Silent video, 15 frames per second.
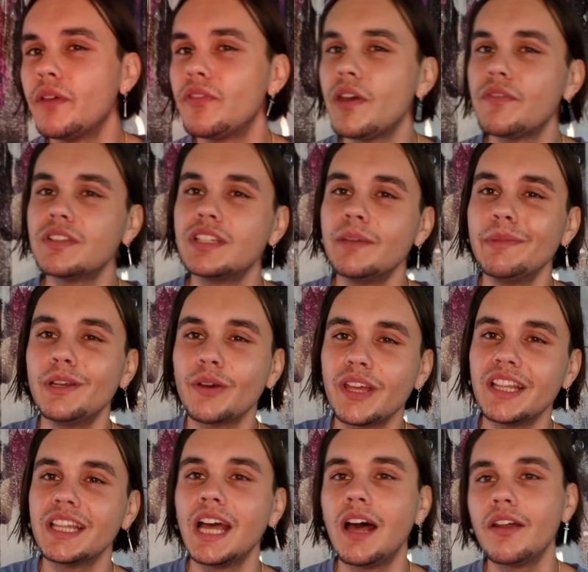if you ever see me
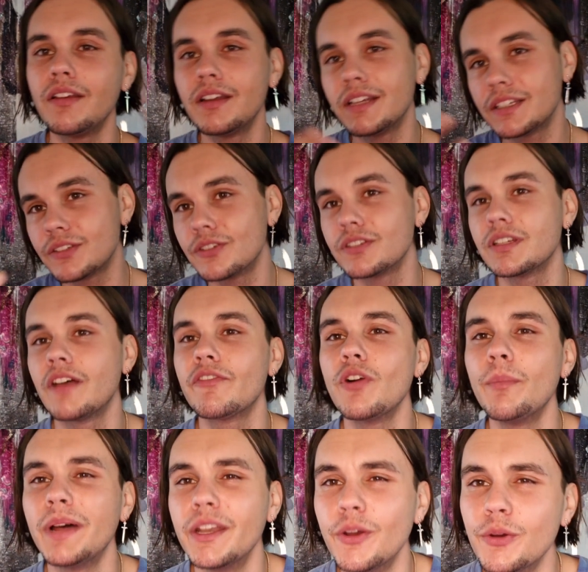looking down, that's because I've
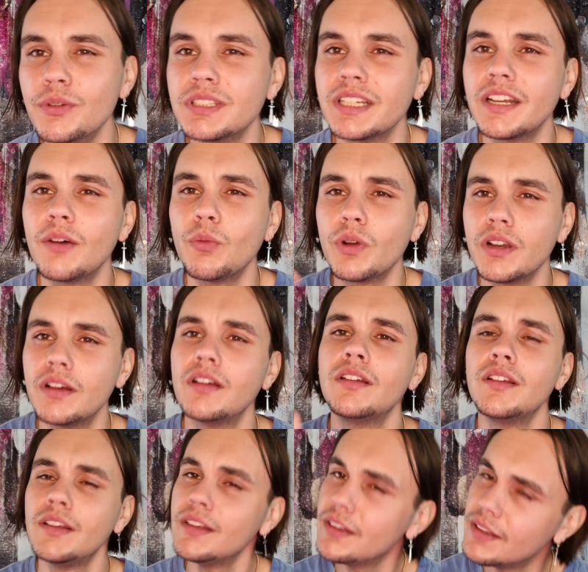got my notes and I want
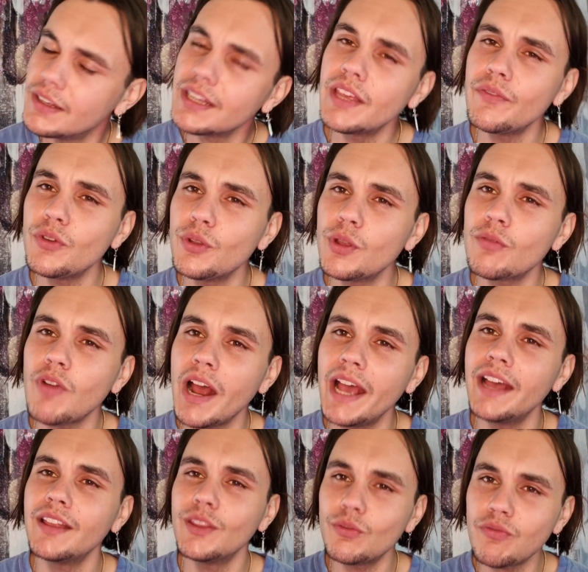to give you the
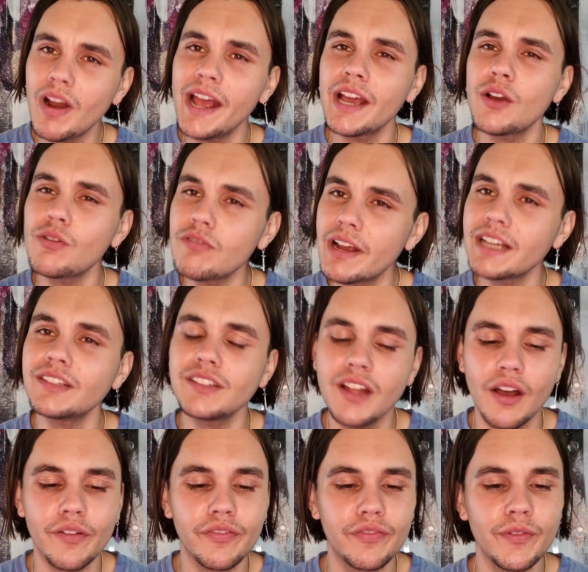right correct
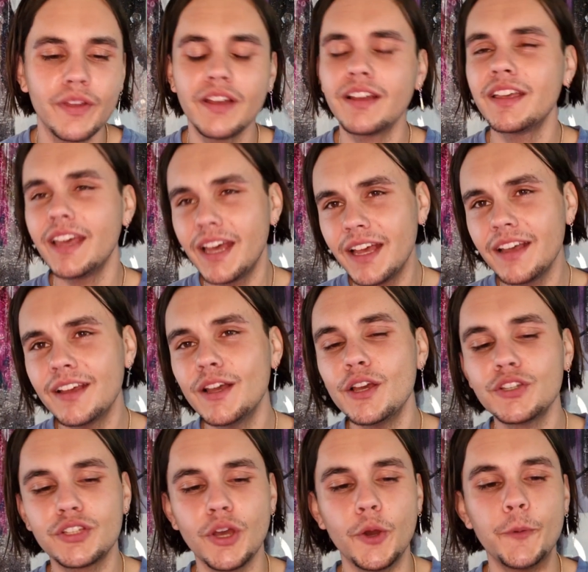stuff. Yeah?
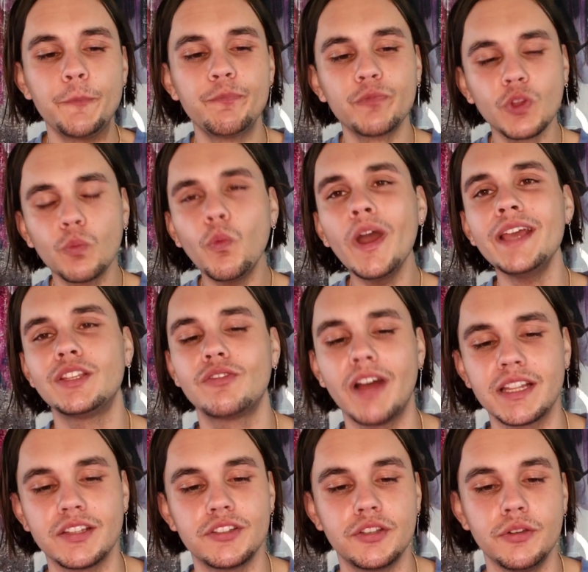So what is
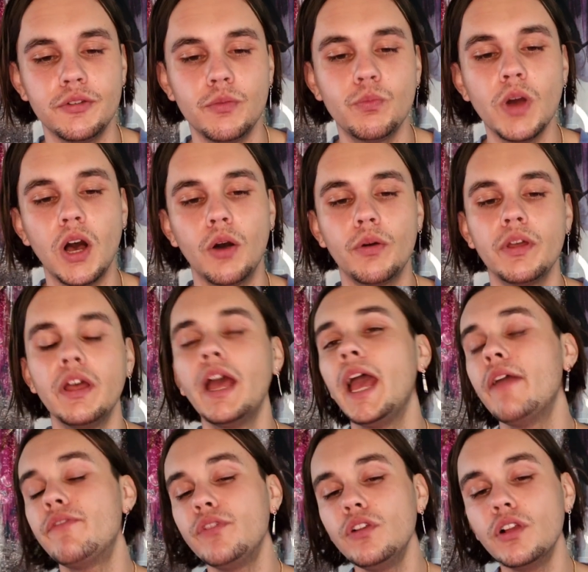gratitude? Well,
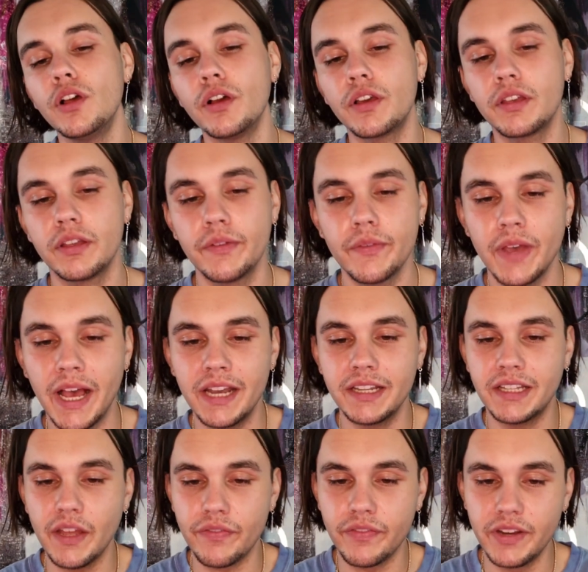if you look at
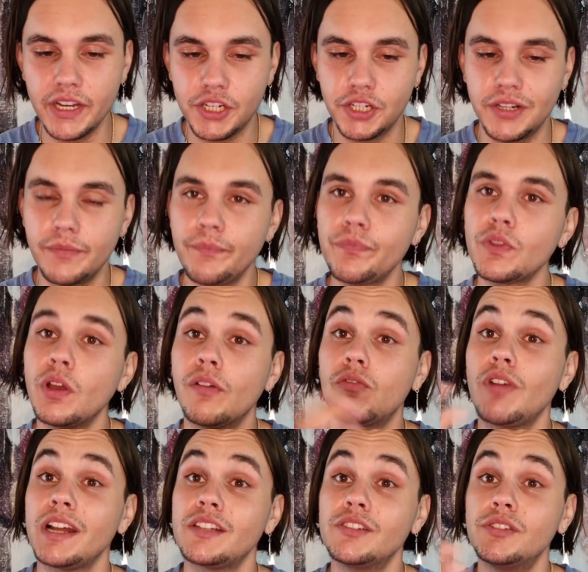the definition
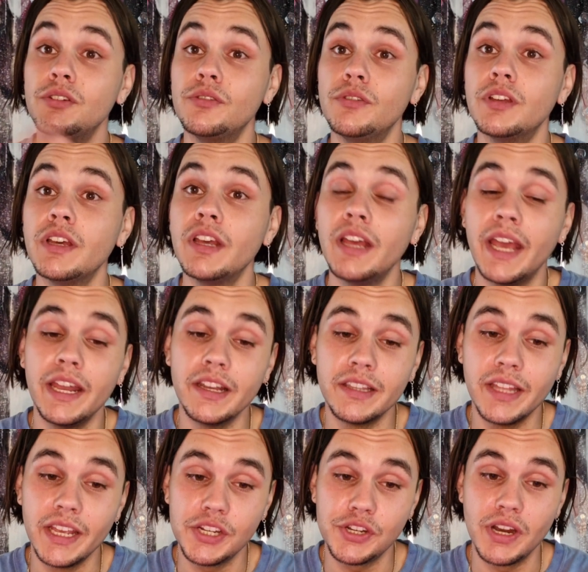of gratitude in the
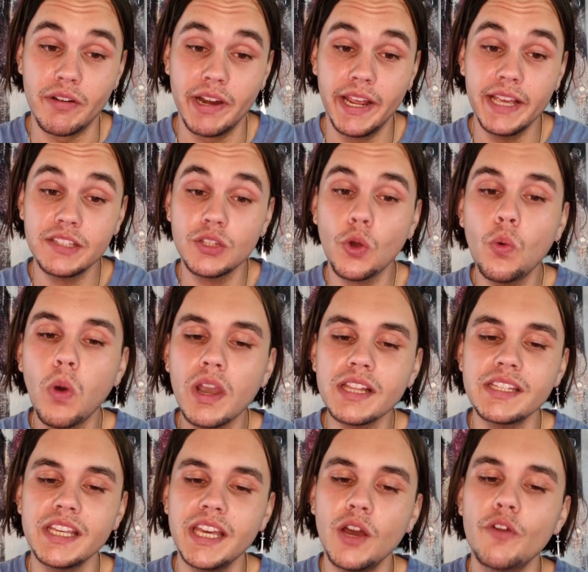dictionary, it is the
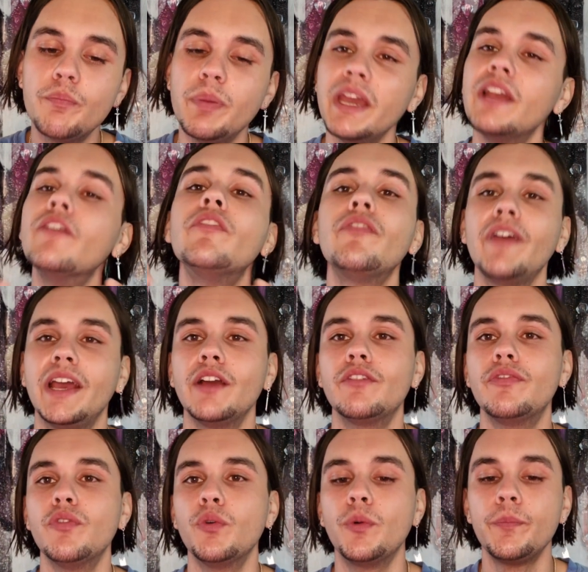quality of being
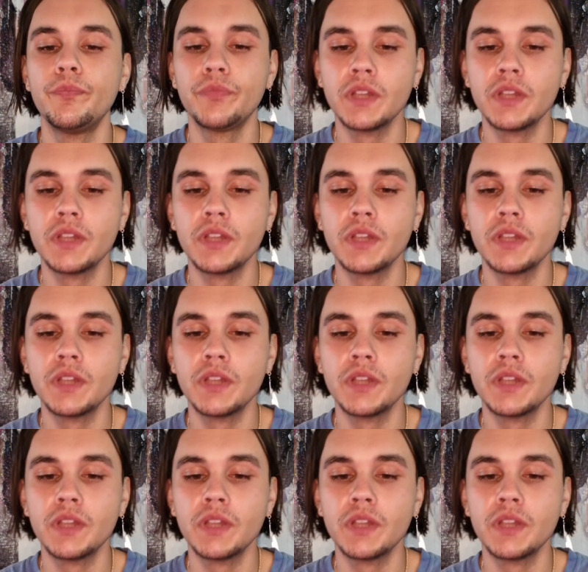thankful,